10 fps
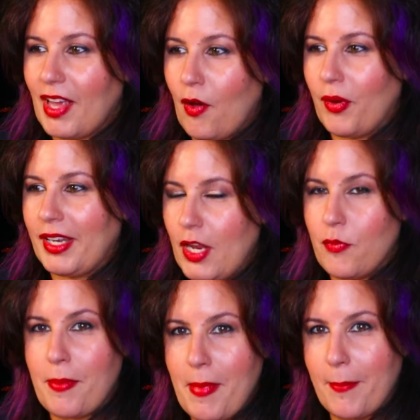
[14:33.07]
Oh, and he
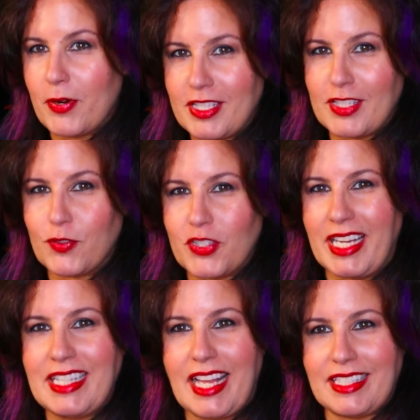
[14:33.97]
remembers his
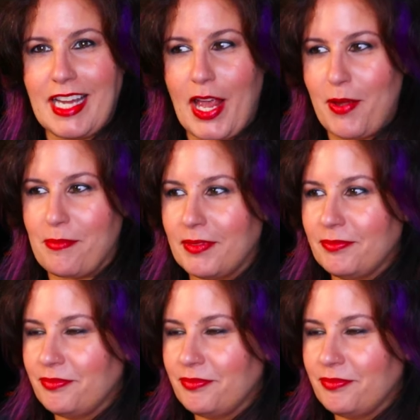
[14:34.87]
first and last name.